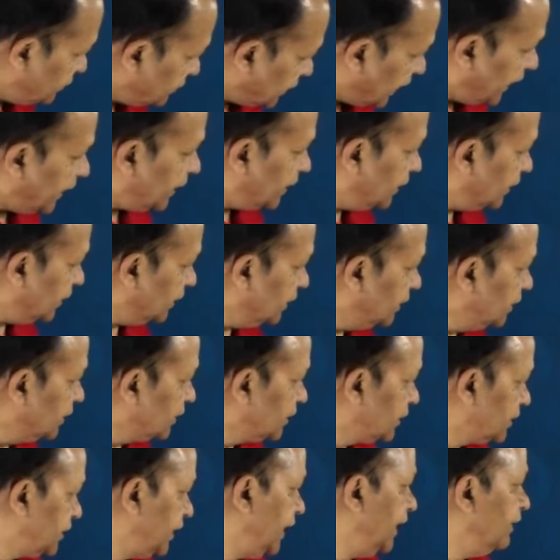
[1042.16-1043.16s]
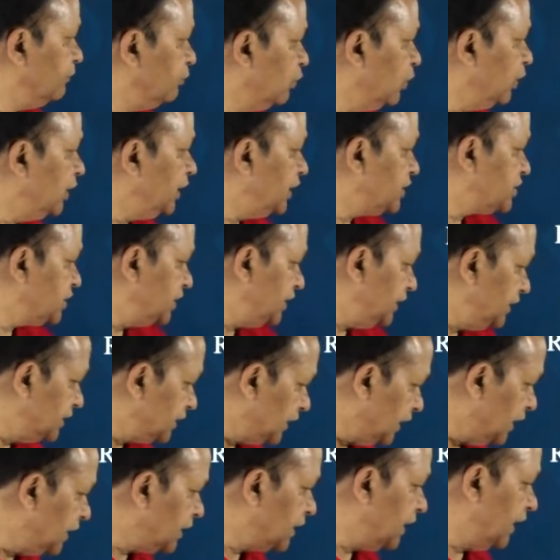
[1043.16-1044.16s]
and KOH in
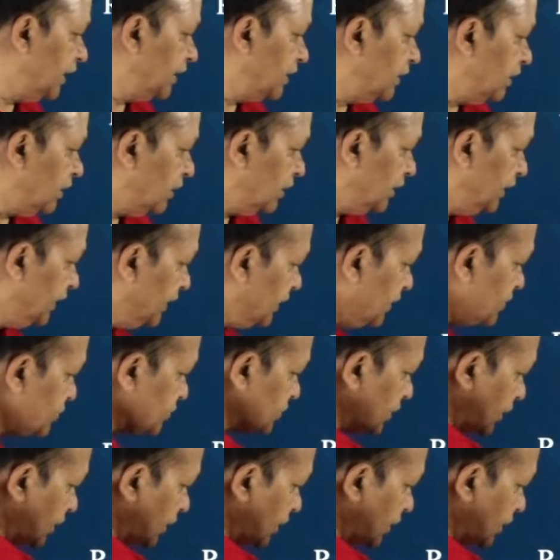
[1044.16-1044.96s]
ethylene glycol, it is